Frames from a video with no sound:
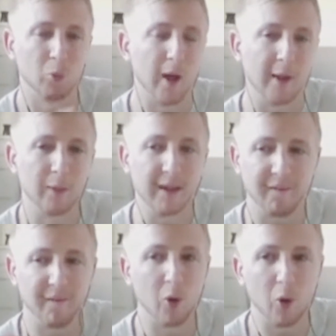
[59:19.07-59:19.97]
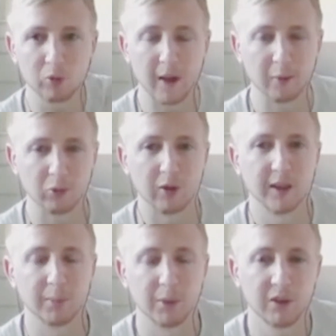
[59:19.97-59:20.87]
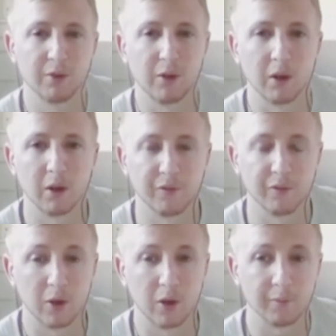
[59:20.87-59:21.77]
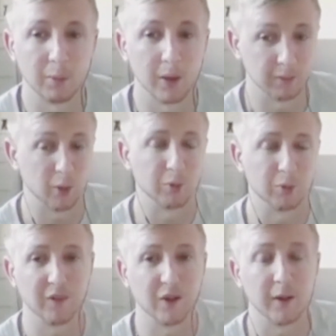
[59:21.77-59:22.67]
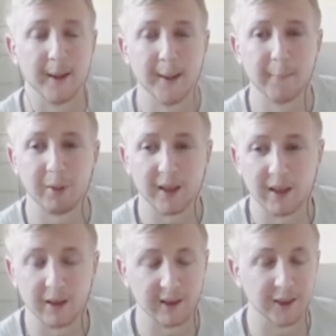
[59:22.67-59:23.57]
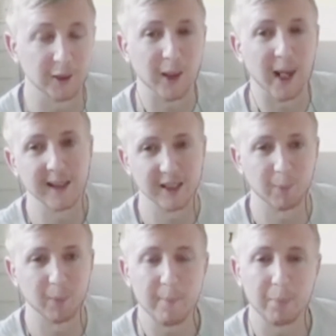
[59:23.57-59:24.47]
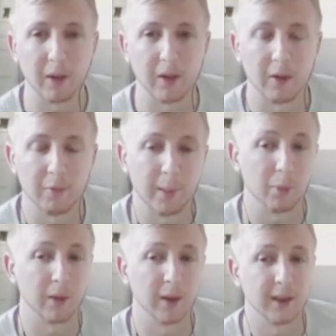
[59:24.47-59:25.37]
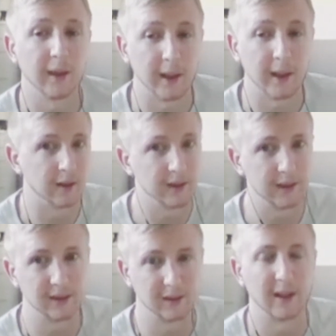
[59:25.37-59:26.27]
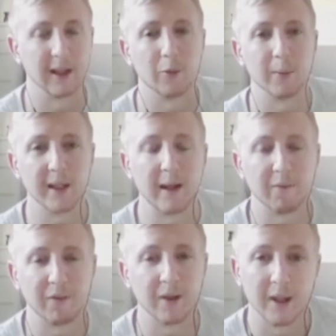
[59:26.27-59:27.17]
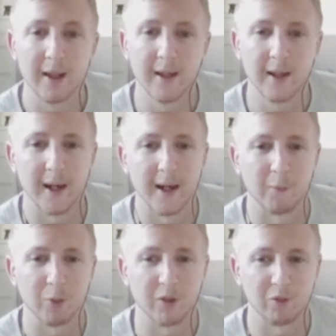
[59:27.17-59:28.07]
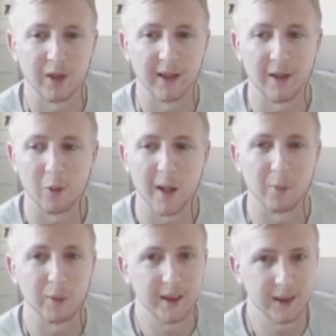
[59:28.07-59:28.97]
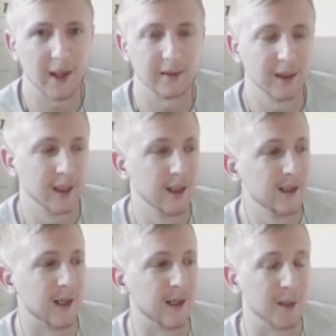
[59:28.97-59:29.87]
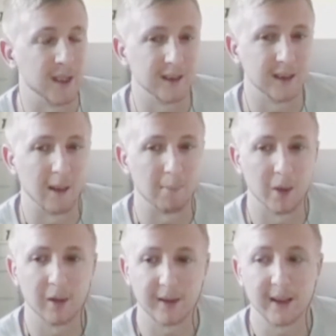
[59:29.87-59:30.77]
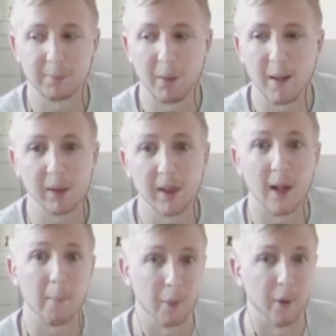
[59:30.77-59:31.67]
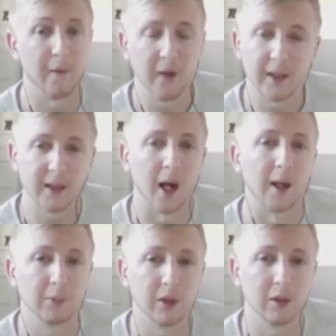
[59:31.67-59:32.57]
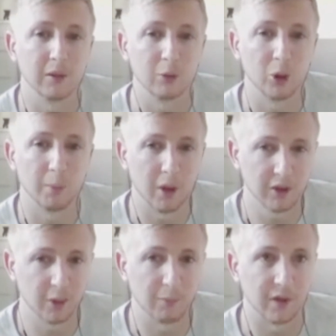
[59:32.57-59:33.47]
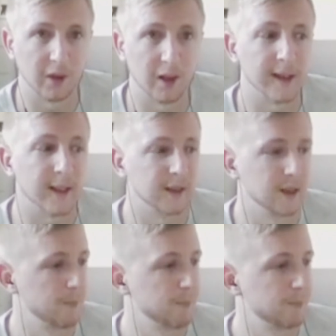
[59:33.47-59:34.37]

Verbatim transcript: where we fall around Christmas for a, for a lot of my well for uh, the UK is split, but I know if people listen in England, it's a little bit different. Um, we don't really know where we stand um, in December. This might be a perfect time to jump on something like this.